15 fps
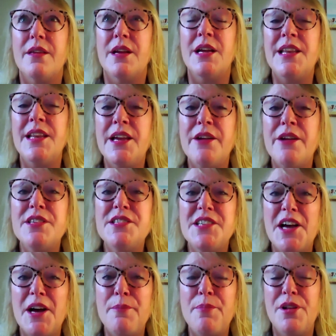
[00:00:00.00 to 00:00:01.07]
clear
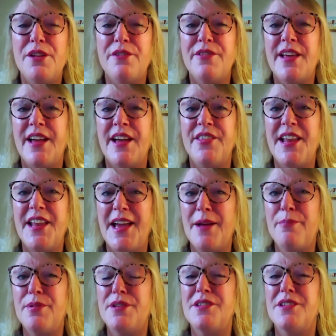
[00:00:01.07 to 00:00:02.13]
example of that that
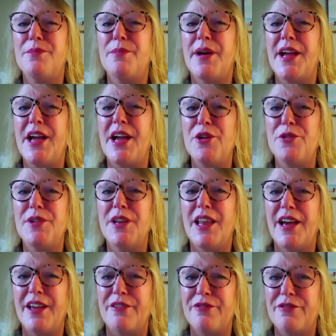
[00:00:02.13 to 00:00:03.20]
happened in my own
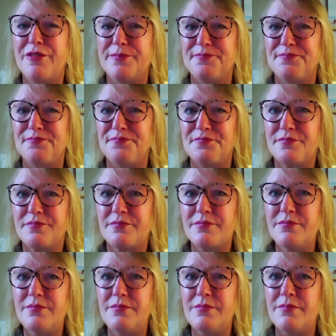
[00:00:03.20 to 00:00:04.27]
life.
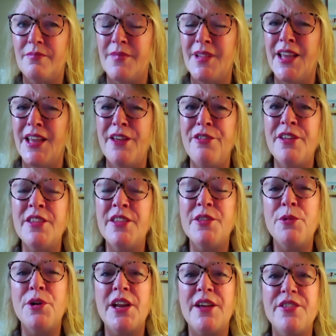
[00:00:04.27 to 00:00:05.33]
And I think
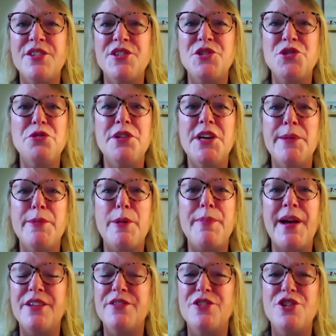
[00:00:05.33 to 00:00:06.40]
that the story I'm
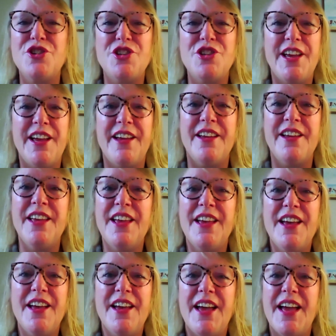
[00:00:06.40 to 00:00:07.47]
about to share,
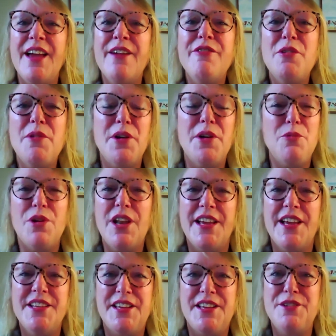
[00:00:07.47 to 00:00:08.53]
everyone will
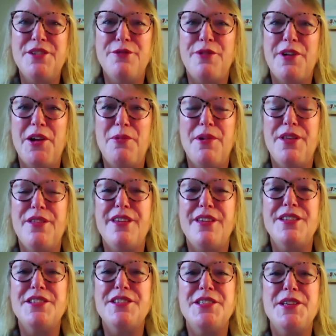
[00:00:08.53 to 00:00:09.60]
identify with
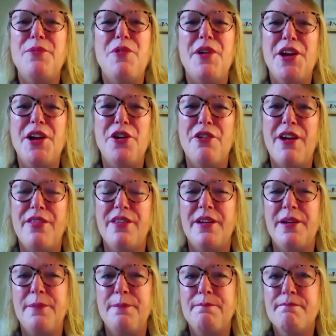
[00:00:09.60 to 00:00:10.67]
in some way or other.